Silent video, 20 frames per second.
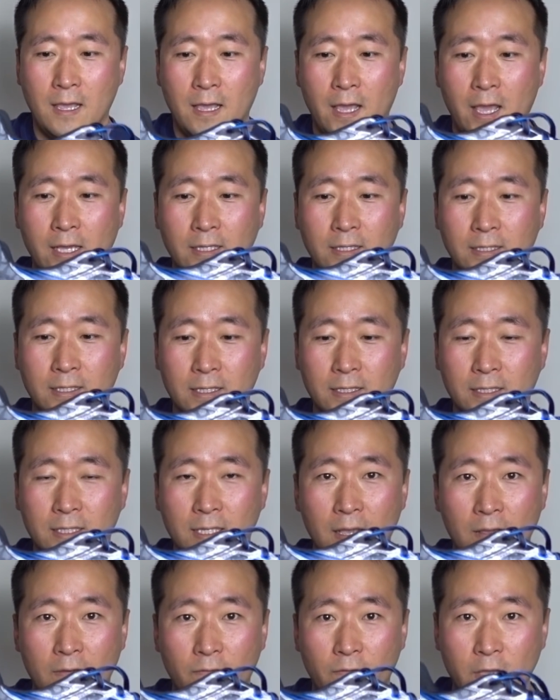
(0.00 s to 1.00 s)
Asics
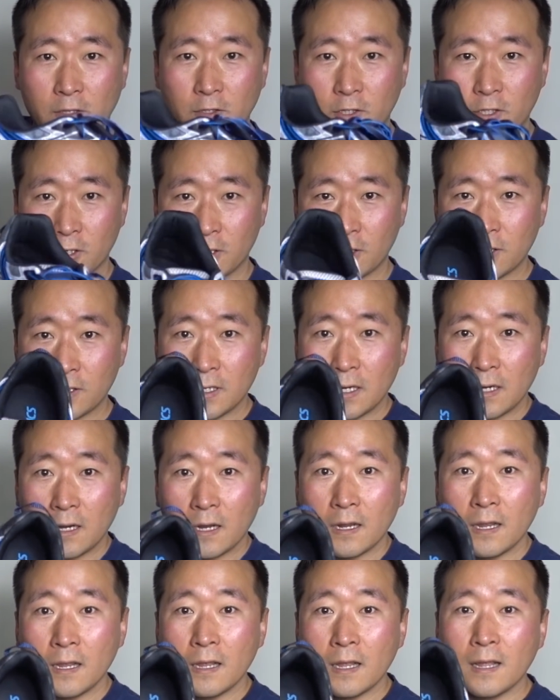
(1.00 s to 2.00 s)
Venture.
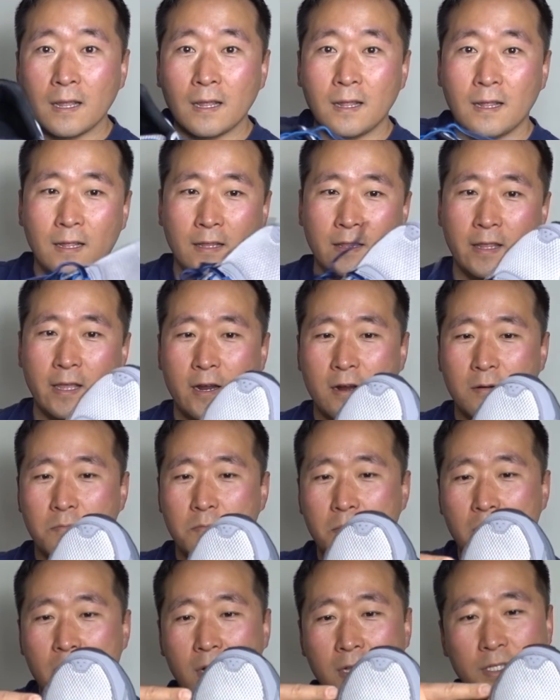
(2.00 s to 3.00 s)
They are
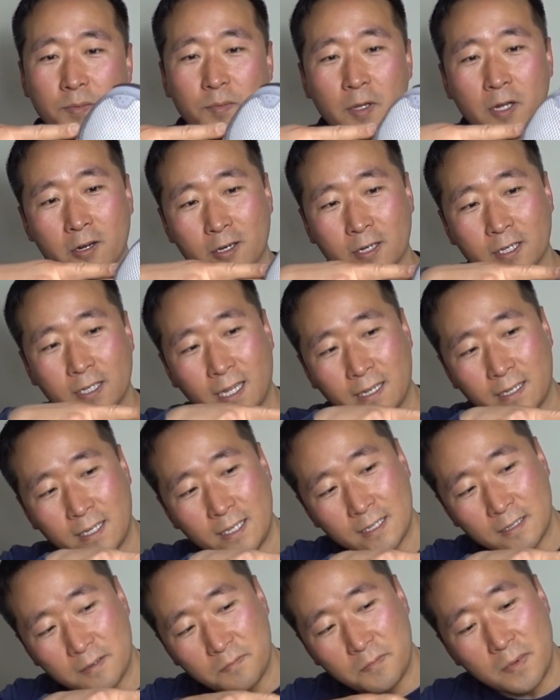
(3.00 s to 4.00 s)
much bigger than I
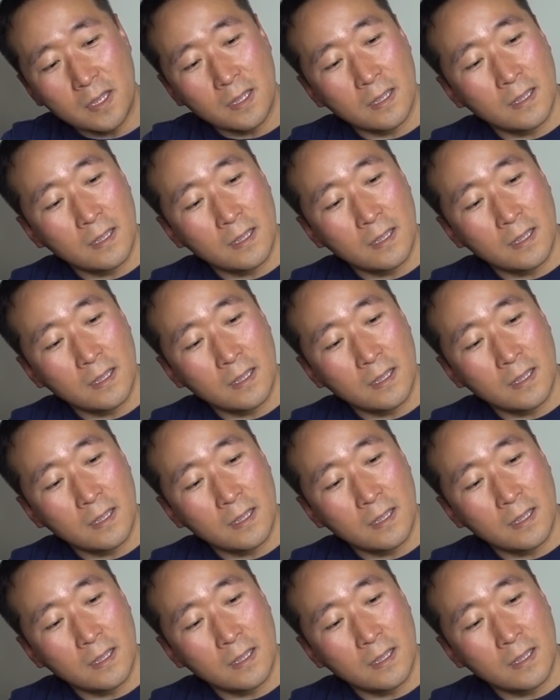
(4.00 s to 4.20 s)
need them.